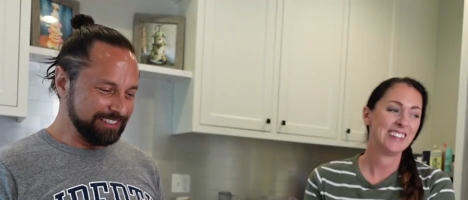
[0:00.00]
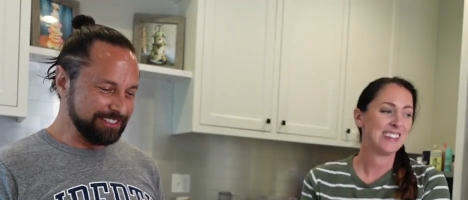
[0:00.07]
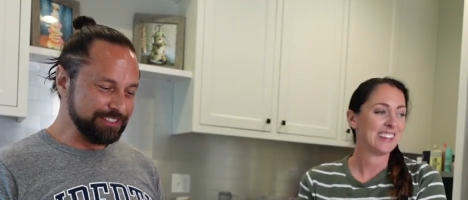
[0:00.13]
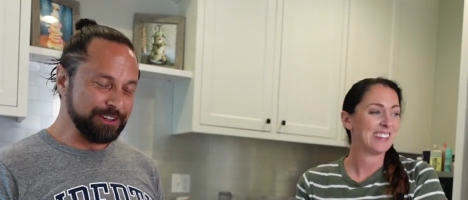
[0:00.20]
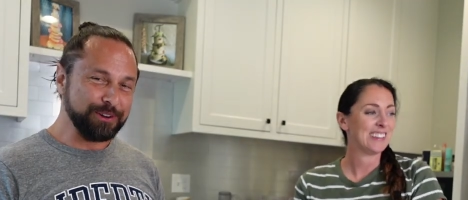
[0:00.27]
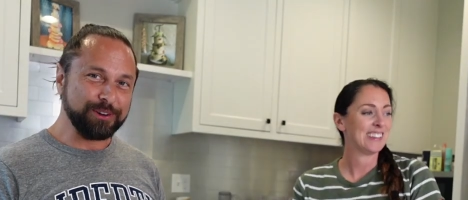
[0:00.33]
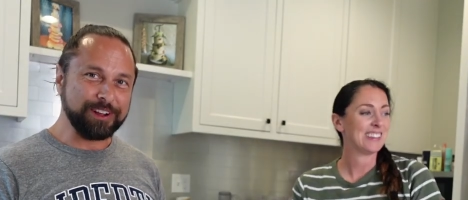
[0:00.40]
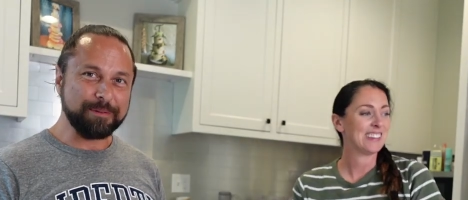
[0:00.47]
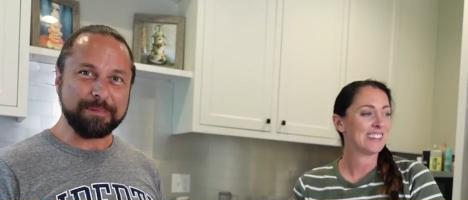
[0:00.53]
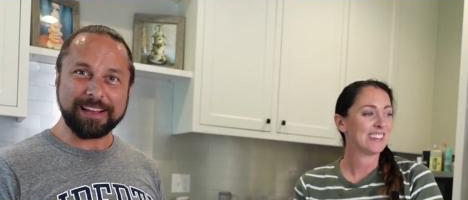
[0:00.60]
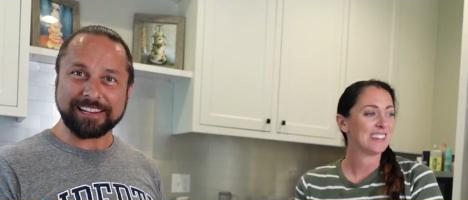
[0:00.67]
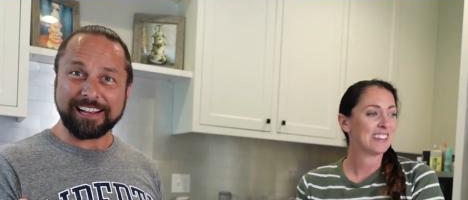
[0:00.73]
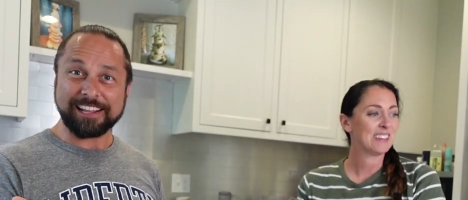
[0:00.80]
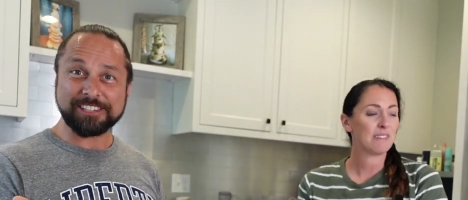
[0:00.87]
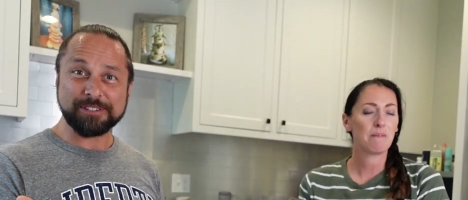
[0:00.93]
Speaker 1: so come
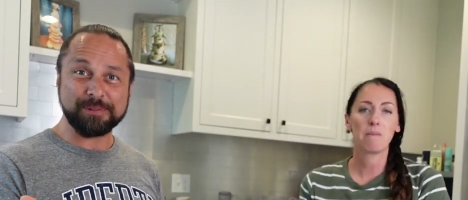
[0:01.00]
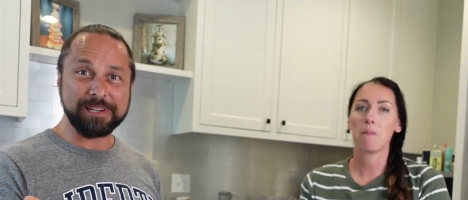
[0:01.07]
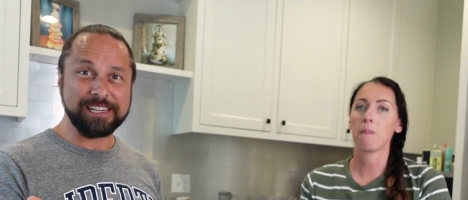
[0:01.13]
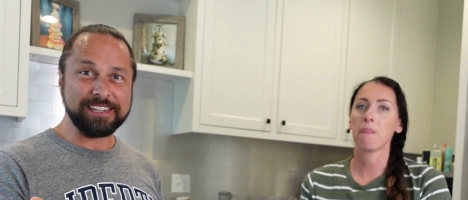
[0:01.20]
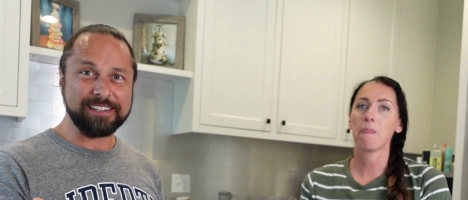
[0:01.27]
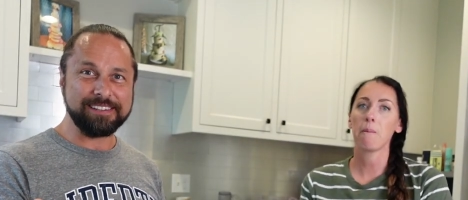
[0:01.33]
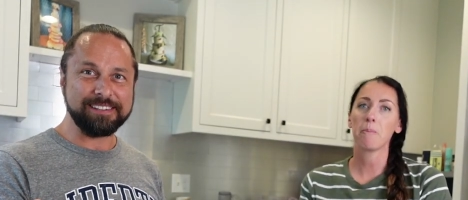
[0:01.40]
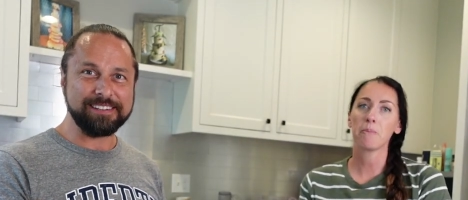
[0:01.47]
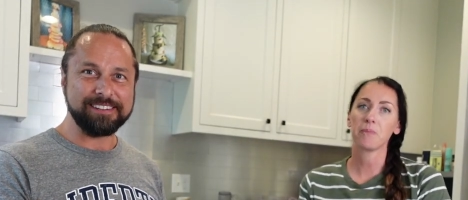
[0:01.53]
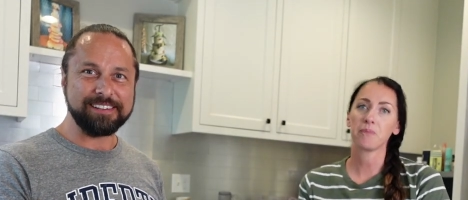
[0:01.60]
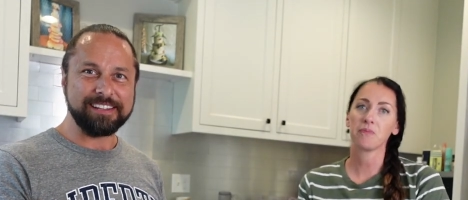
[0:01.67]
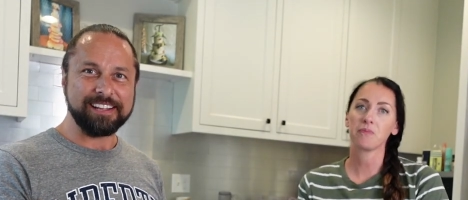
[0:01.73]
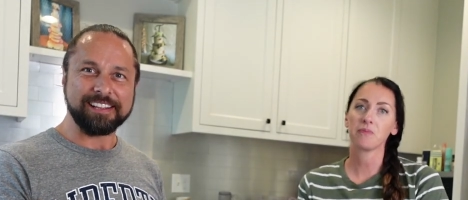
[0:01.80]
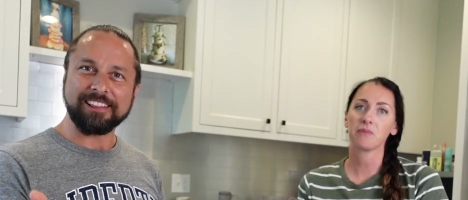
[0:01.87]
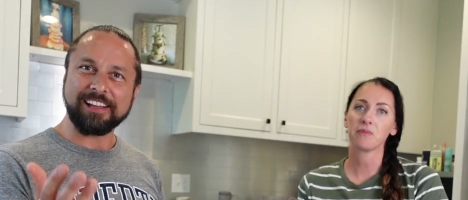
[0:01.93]
back next week.
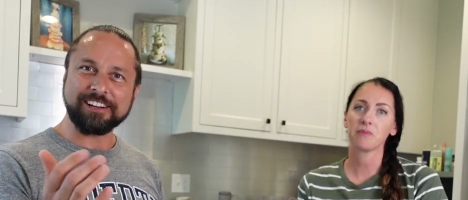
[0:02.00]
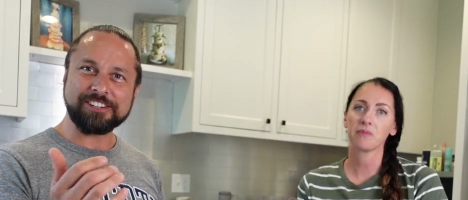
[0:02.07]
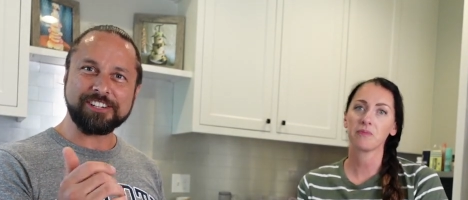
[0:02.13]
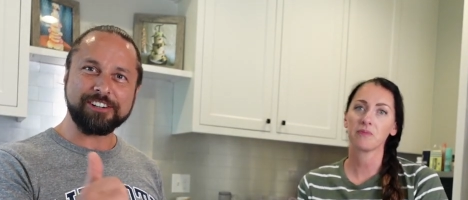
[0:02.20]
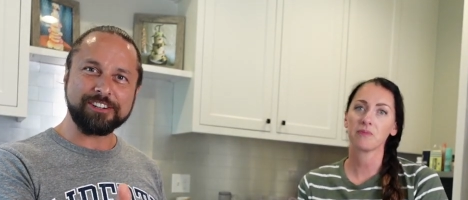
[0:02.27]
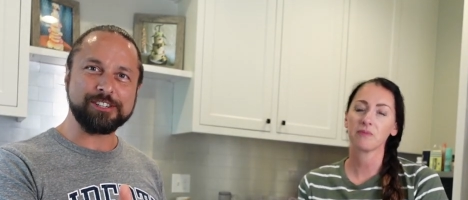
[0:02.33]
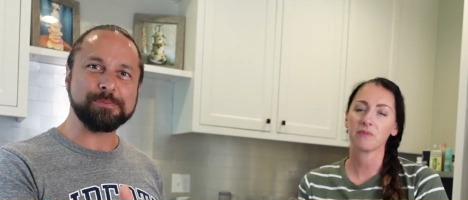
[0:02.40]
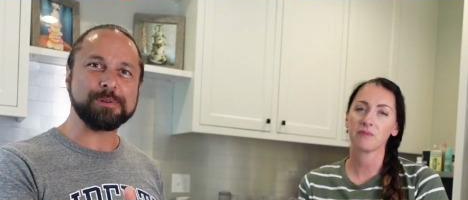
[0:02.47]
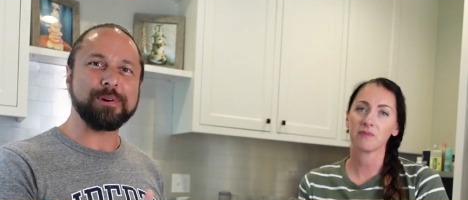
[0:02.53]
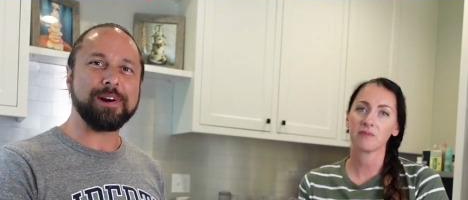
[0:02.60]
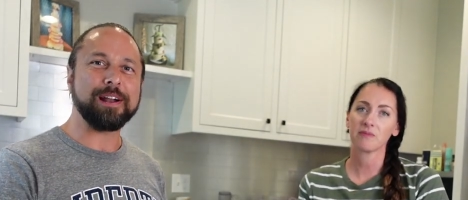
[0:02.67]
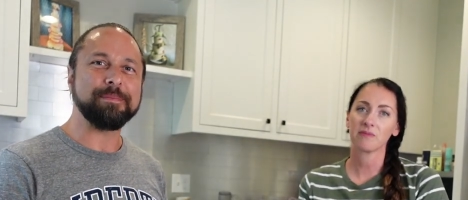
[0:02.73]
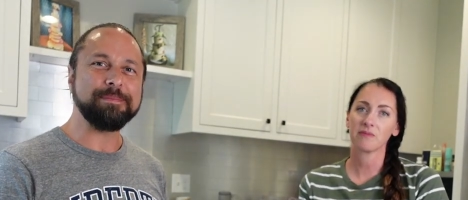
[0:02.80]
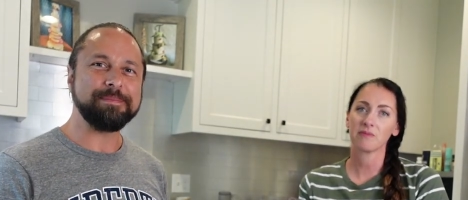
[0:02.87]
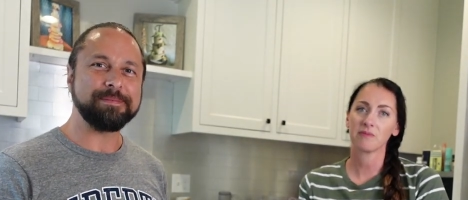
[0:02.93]
Like, share, and
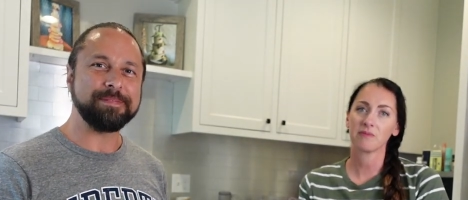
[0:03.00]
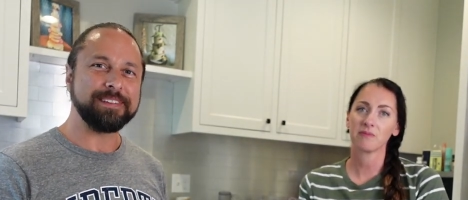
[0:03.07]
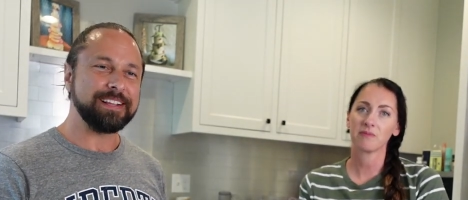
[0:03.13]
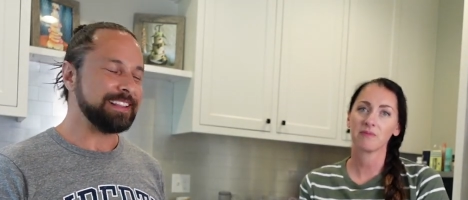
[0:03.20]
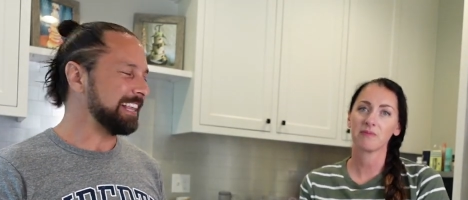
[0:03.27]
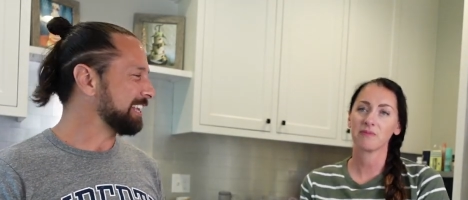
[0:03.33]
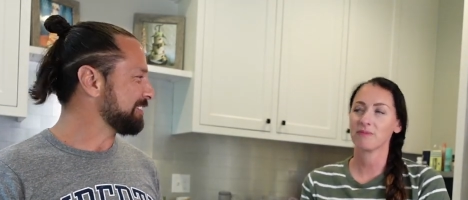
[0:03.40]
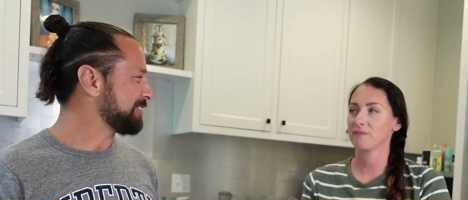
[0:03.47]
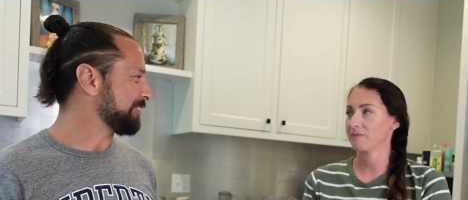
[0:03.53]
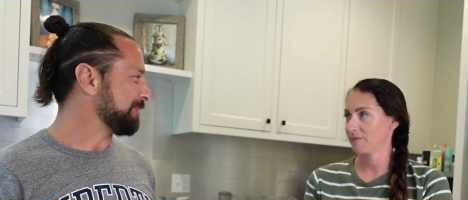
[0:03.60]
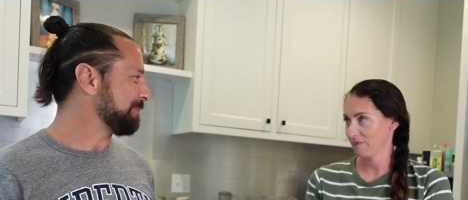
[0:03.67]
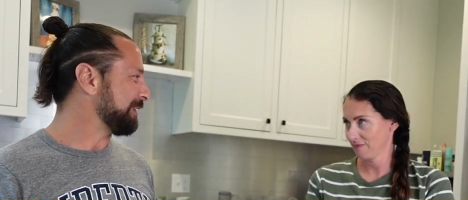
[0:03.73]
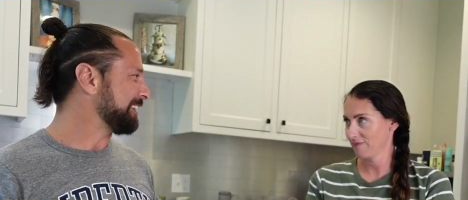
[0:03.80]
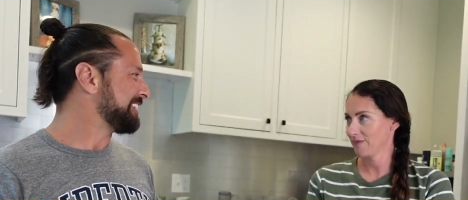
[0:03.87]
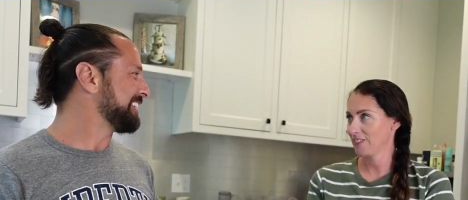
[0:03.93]
subscribe. Thank you so
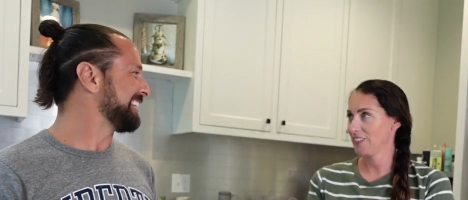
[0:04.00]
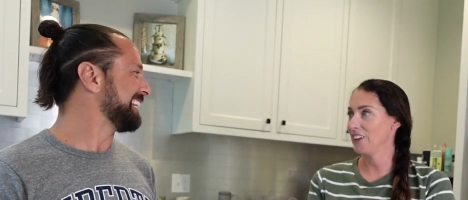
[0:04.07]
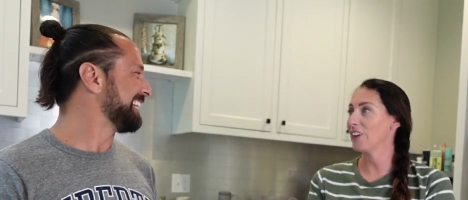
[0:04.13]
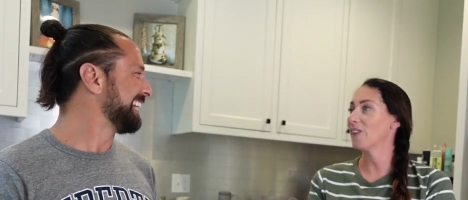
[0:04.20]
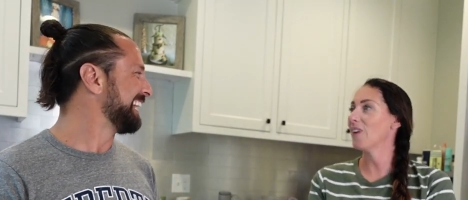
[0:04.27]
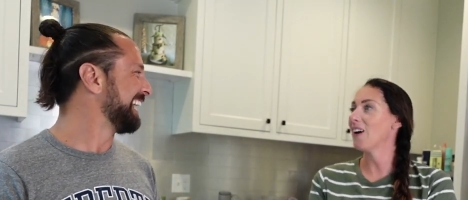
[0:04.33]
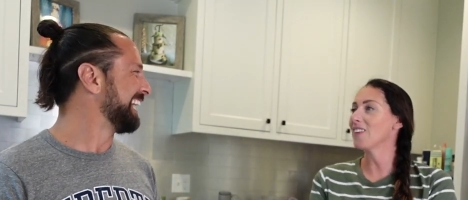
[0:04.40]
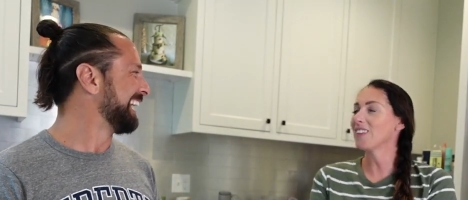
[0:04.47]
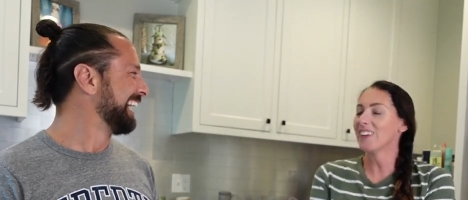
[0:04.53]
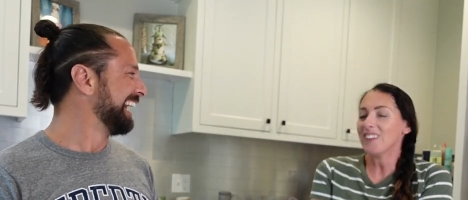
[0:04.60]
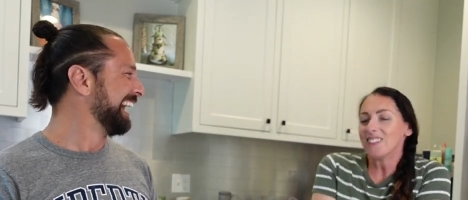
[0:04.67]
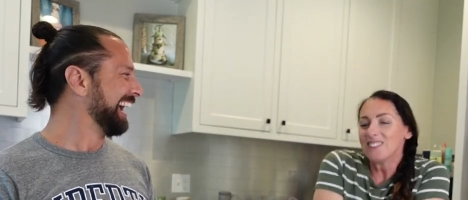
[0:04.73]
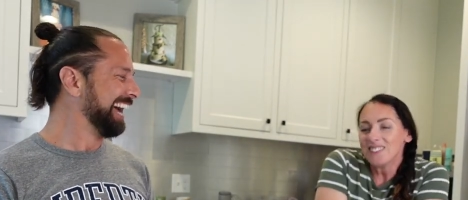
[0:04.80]
much.
Speaker 2: You're welcome.